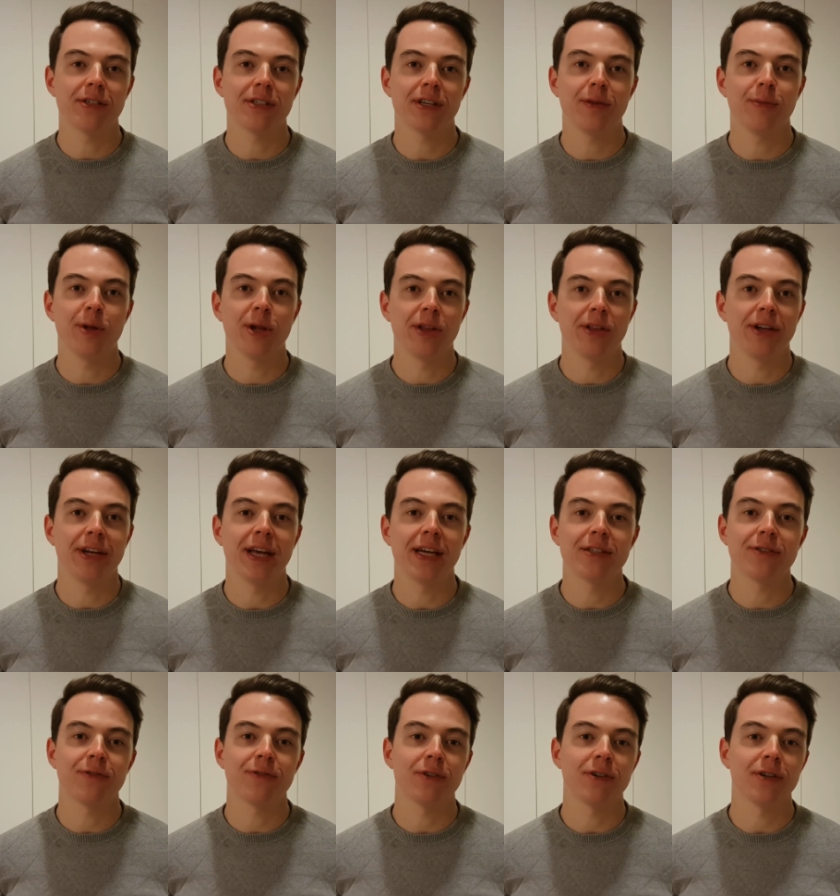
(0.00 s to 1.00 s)
I've been on the
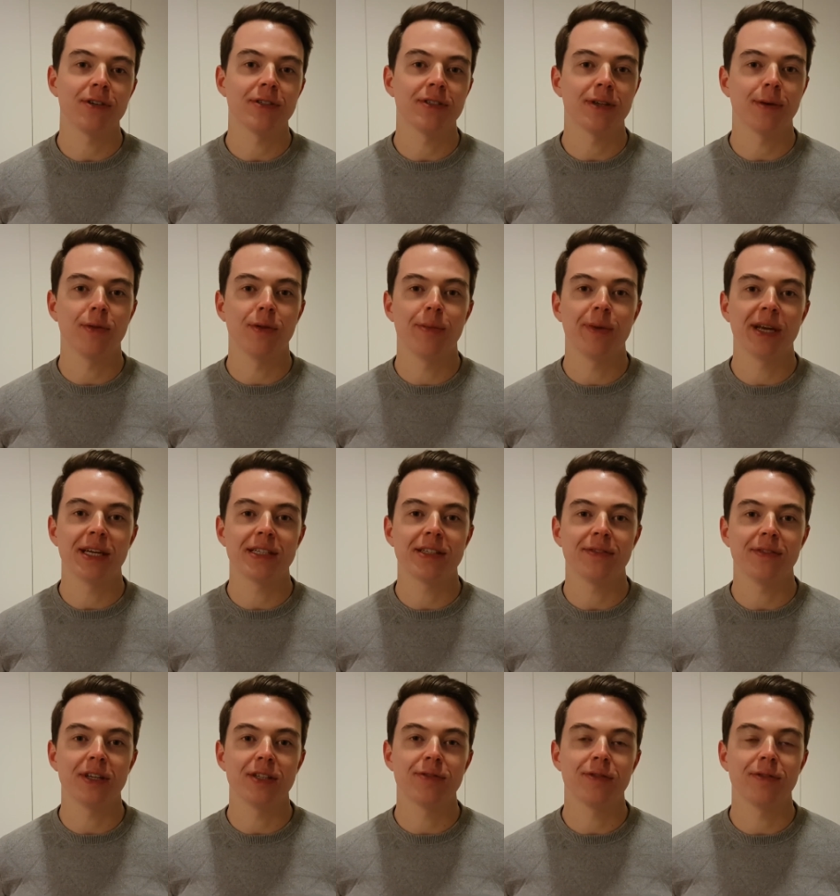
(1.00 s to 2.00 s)
desk for some of the biggest
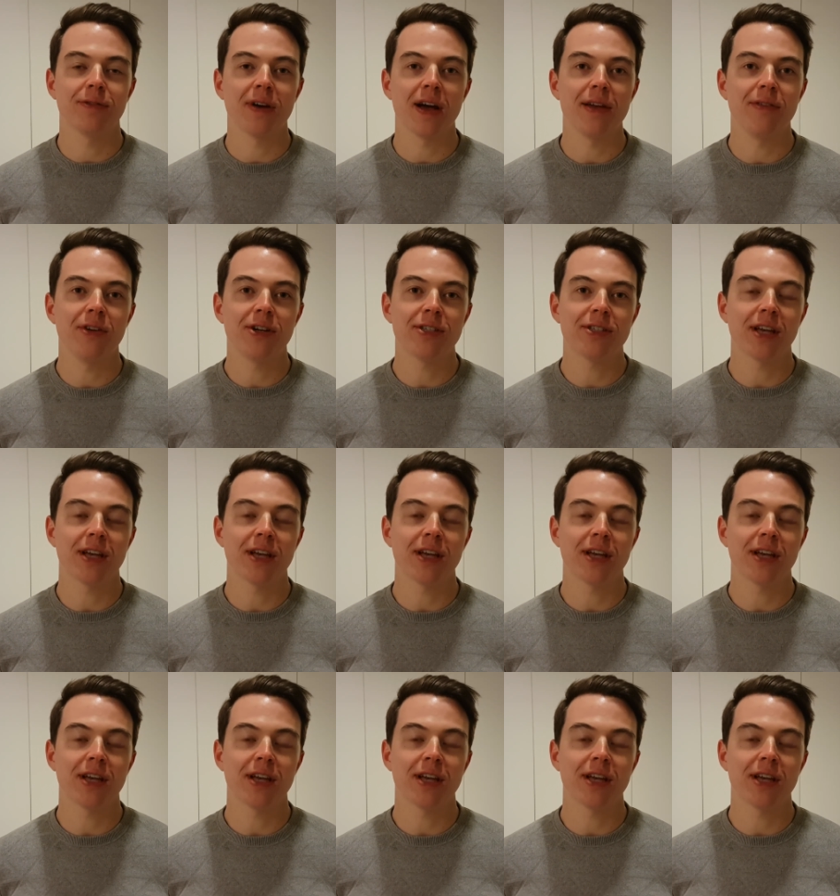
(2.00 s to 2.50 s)
events for five years.